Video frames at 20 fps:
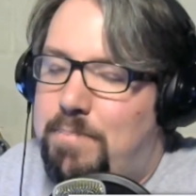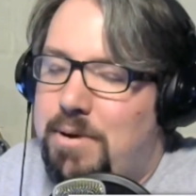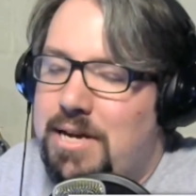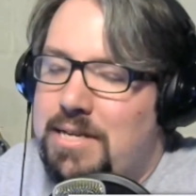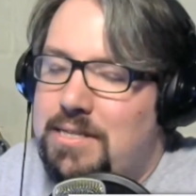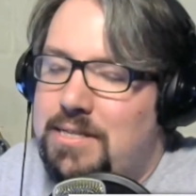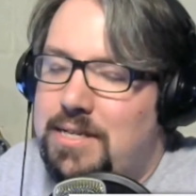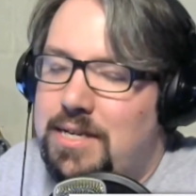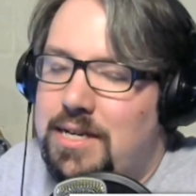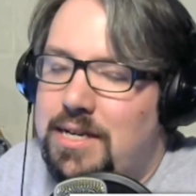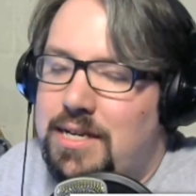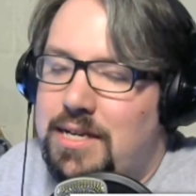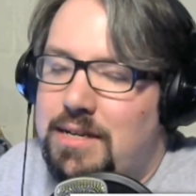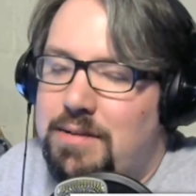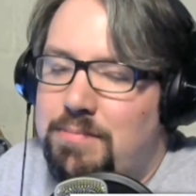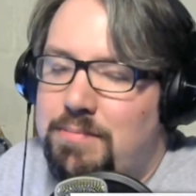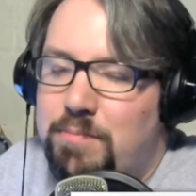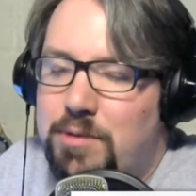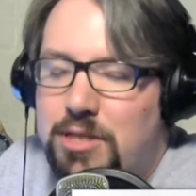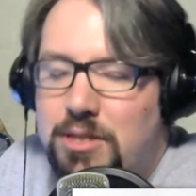But
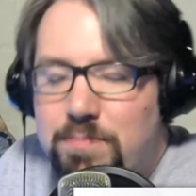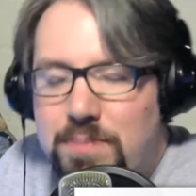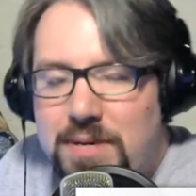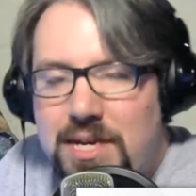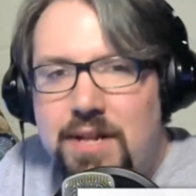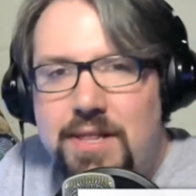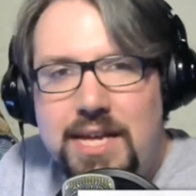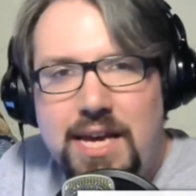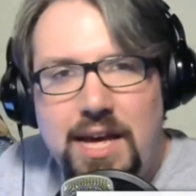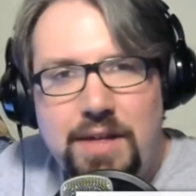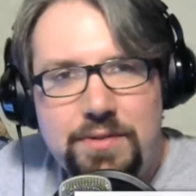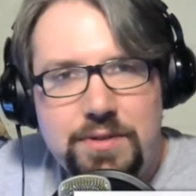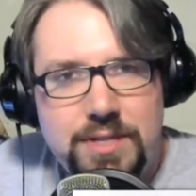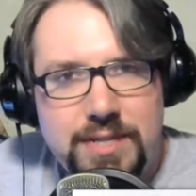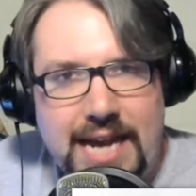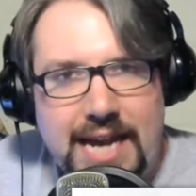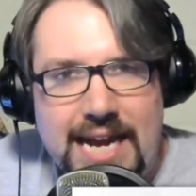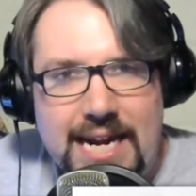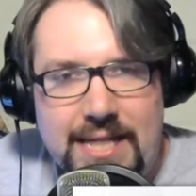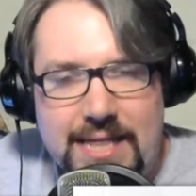to be on the other
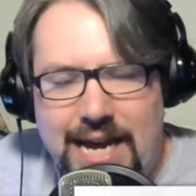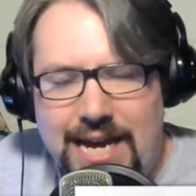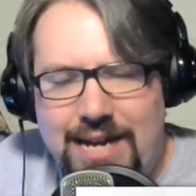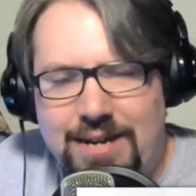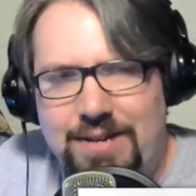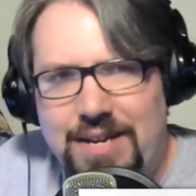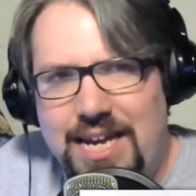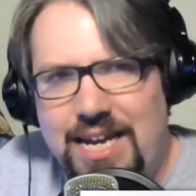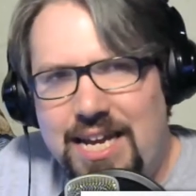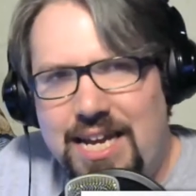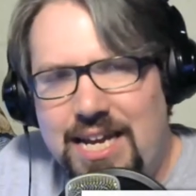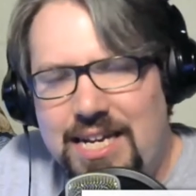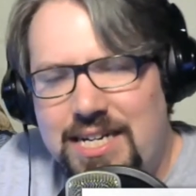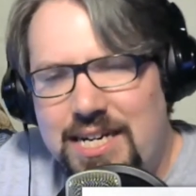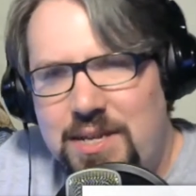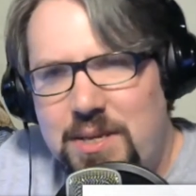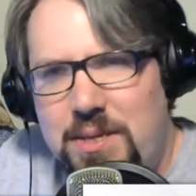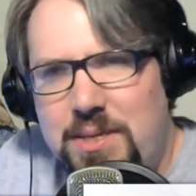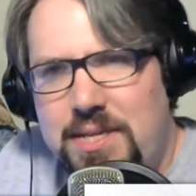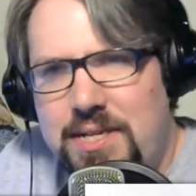side of that
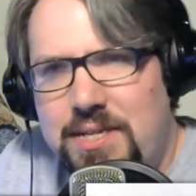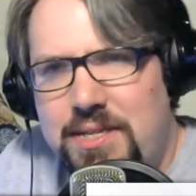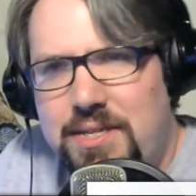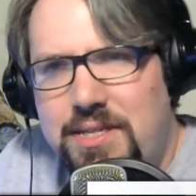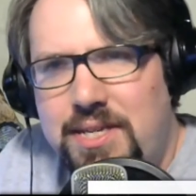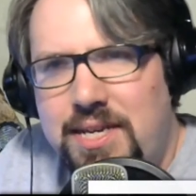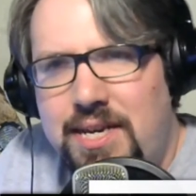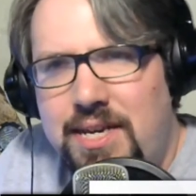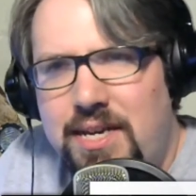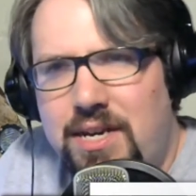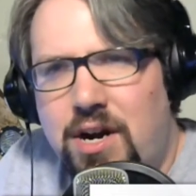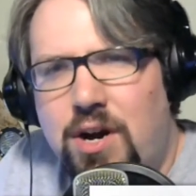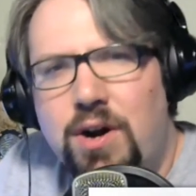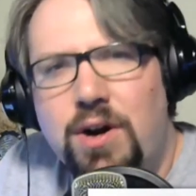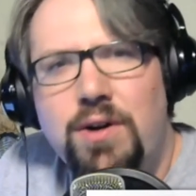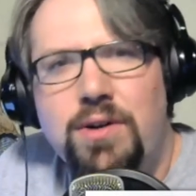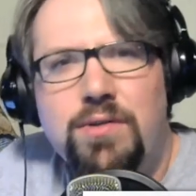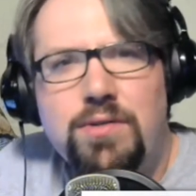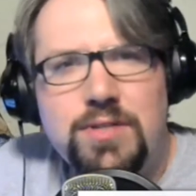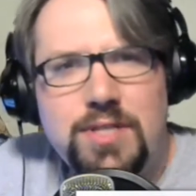and the
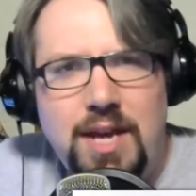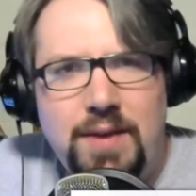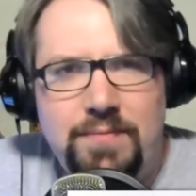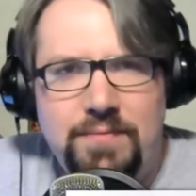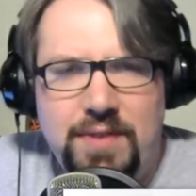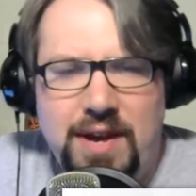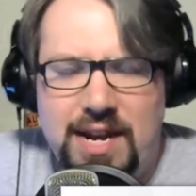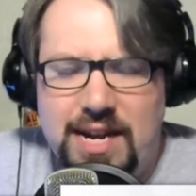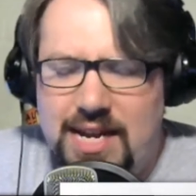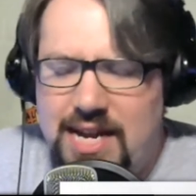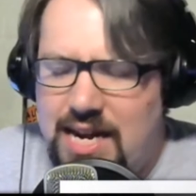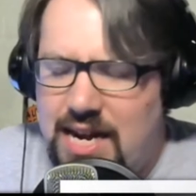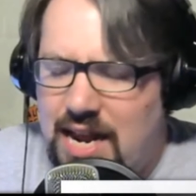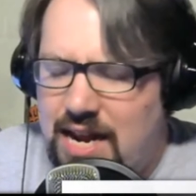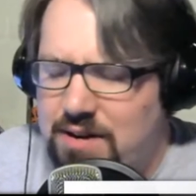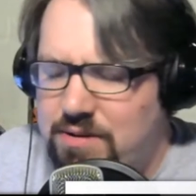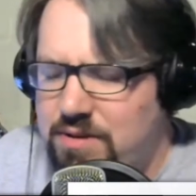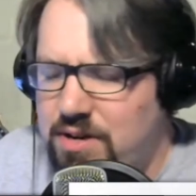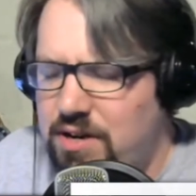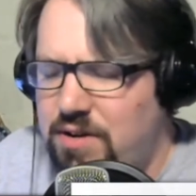hurdles I'm finding, and
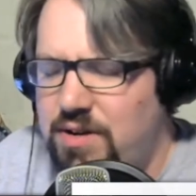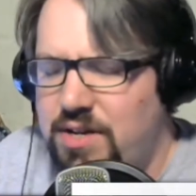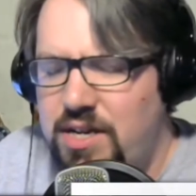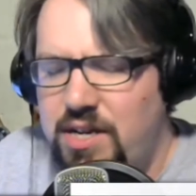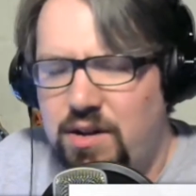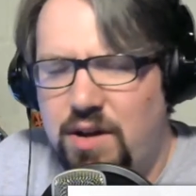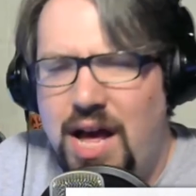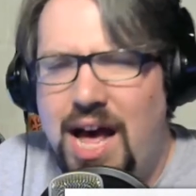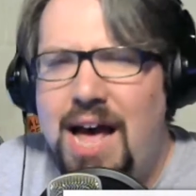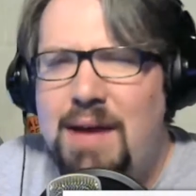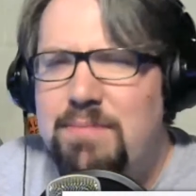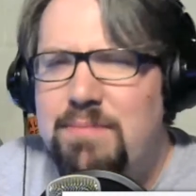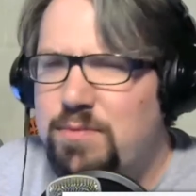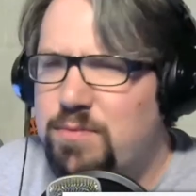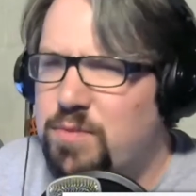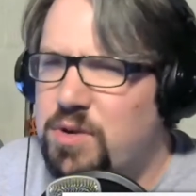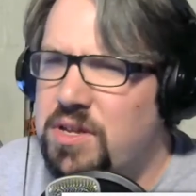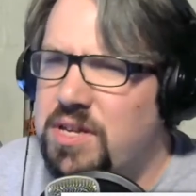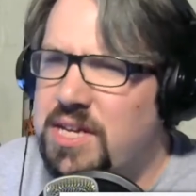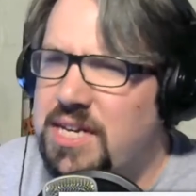I don't know, you know, I'm
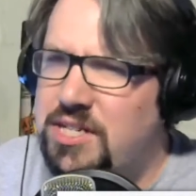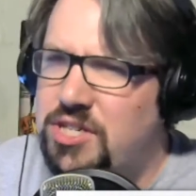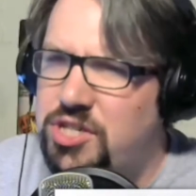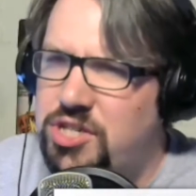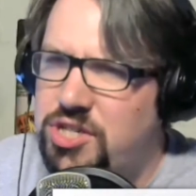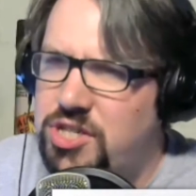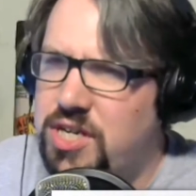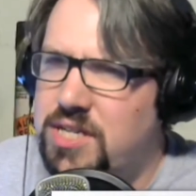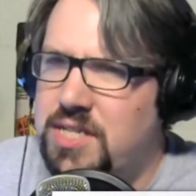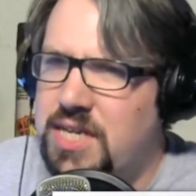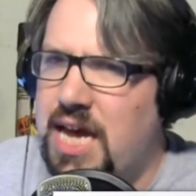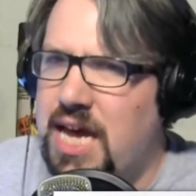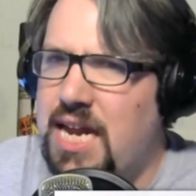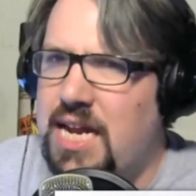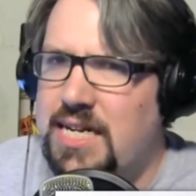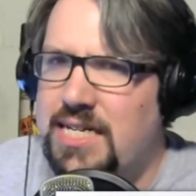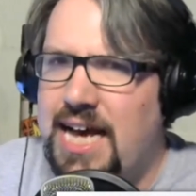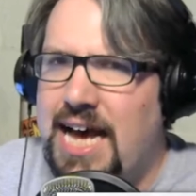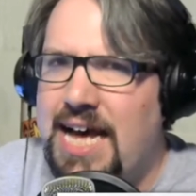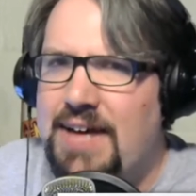really just
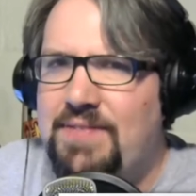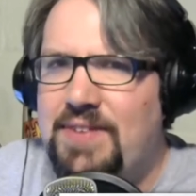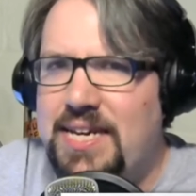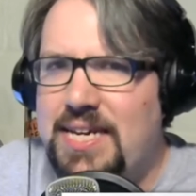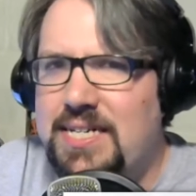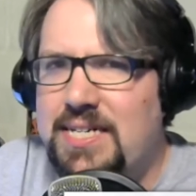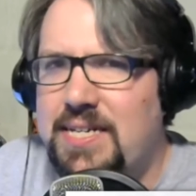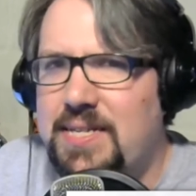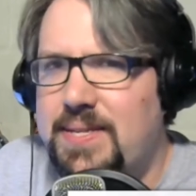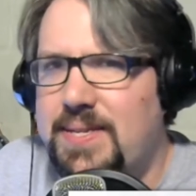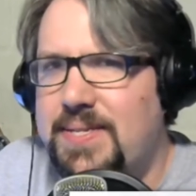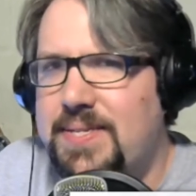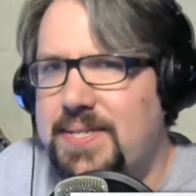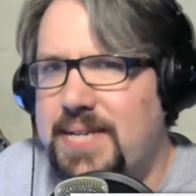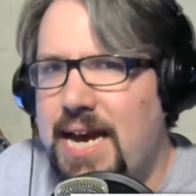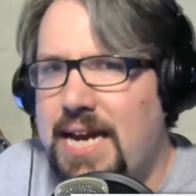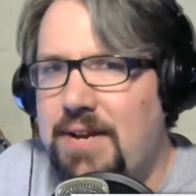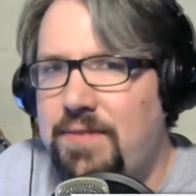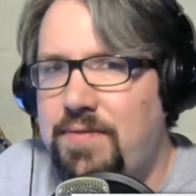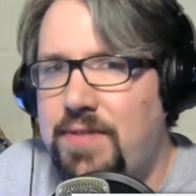kind of diving into this
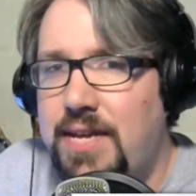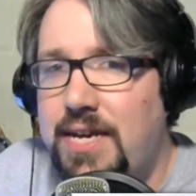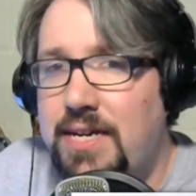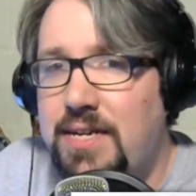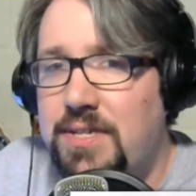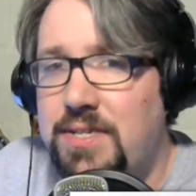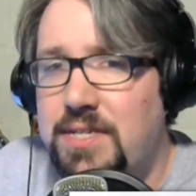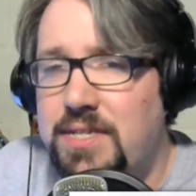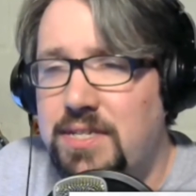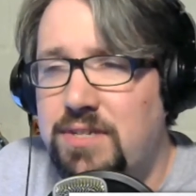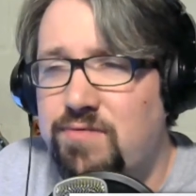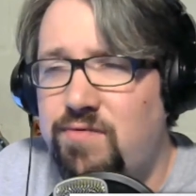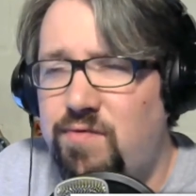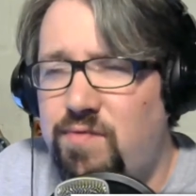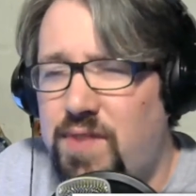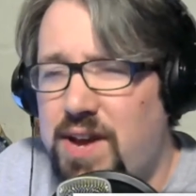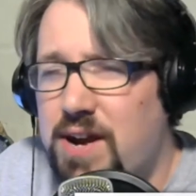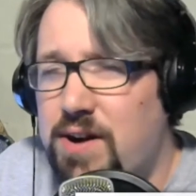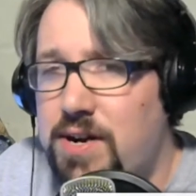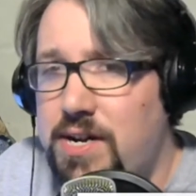side of things. It's
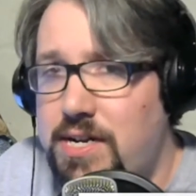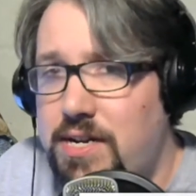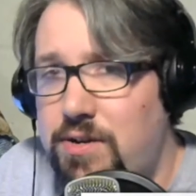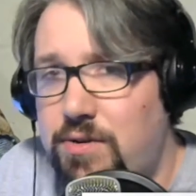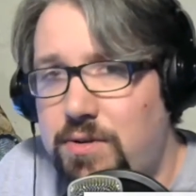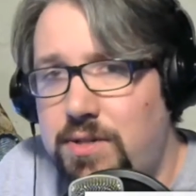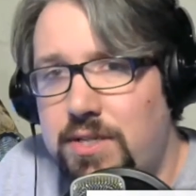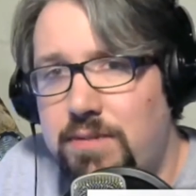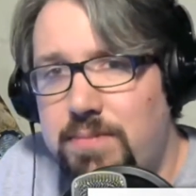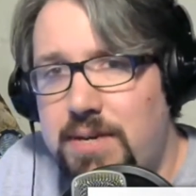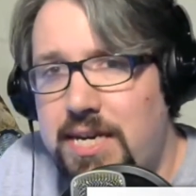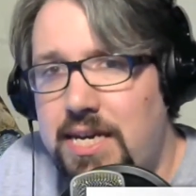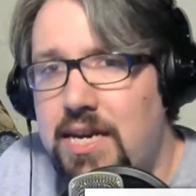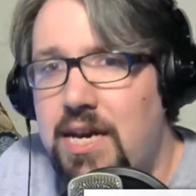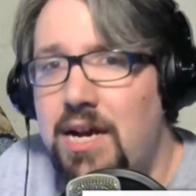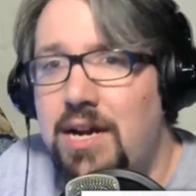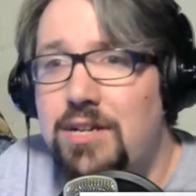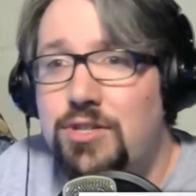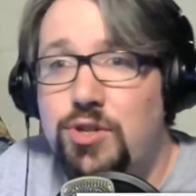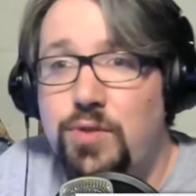very new to
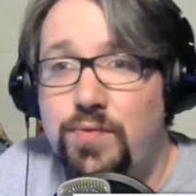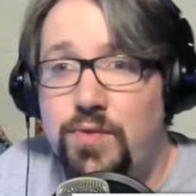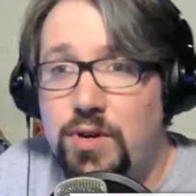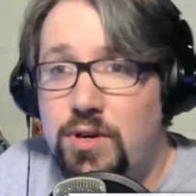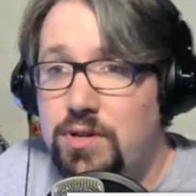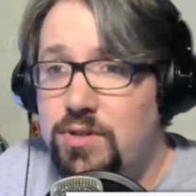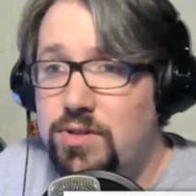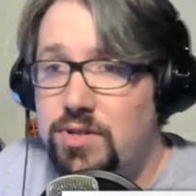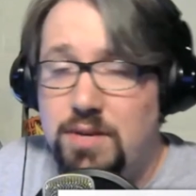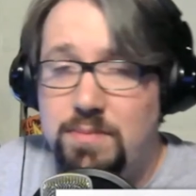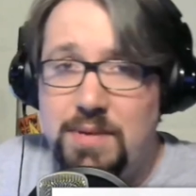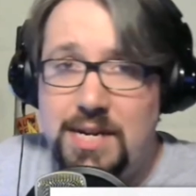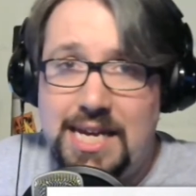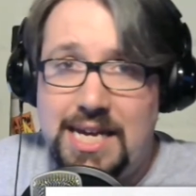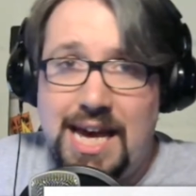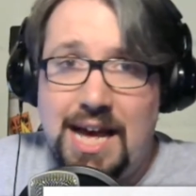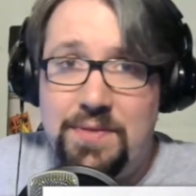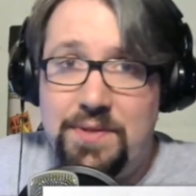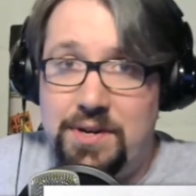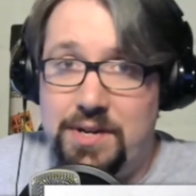me. So if you're
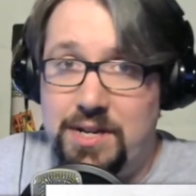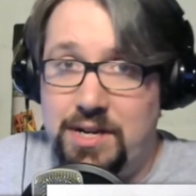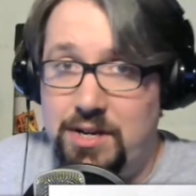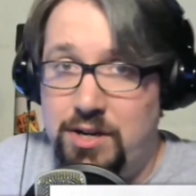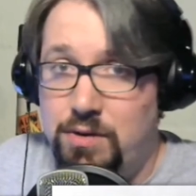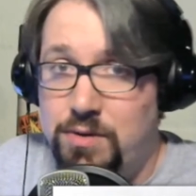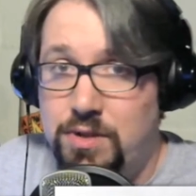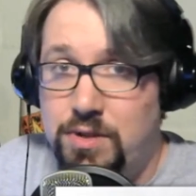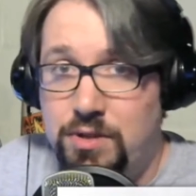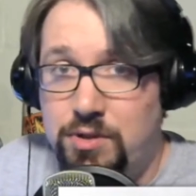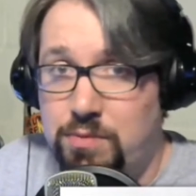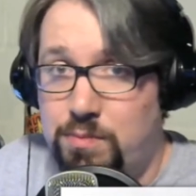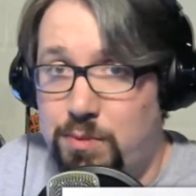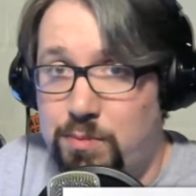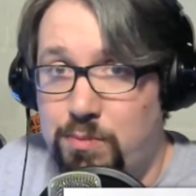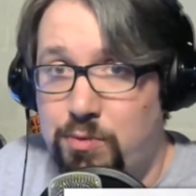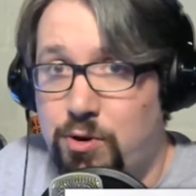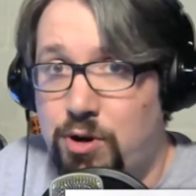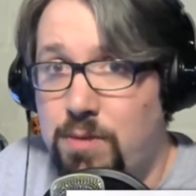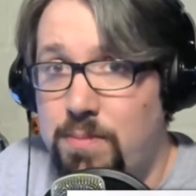somebody out there that knows a little
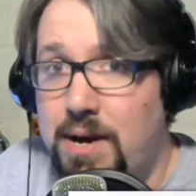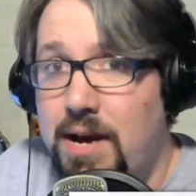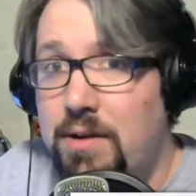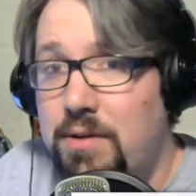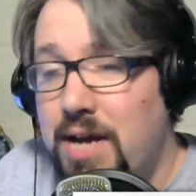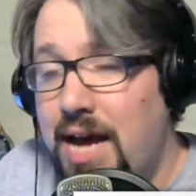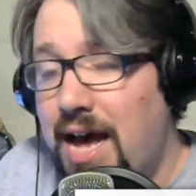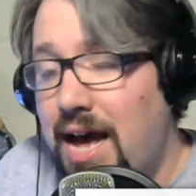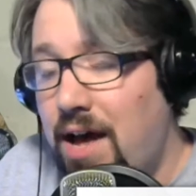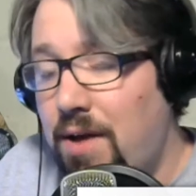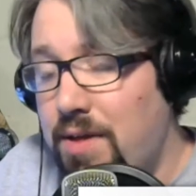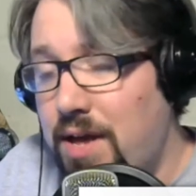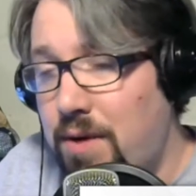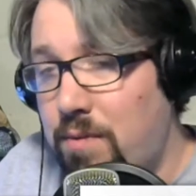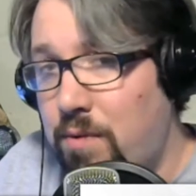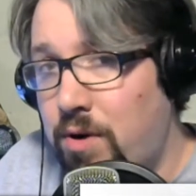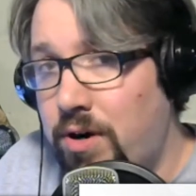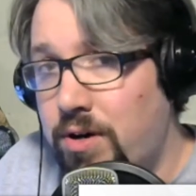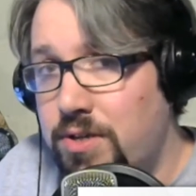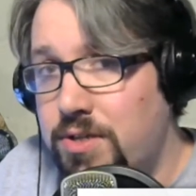bit more about how
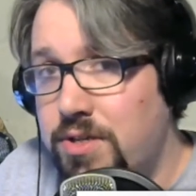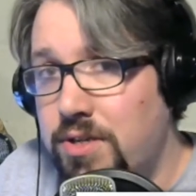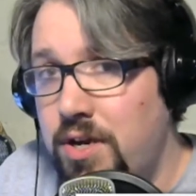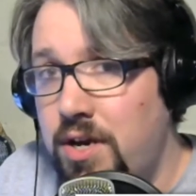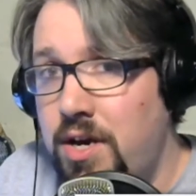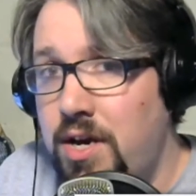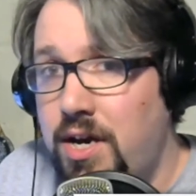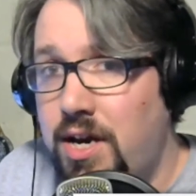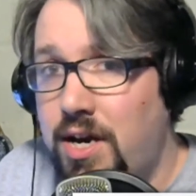that works,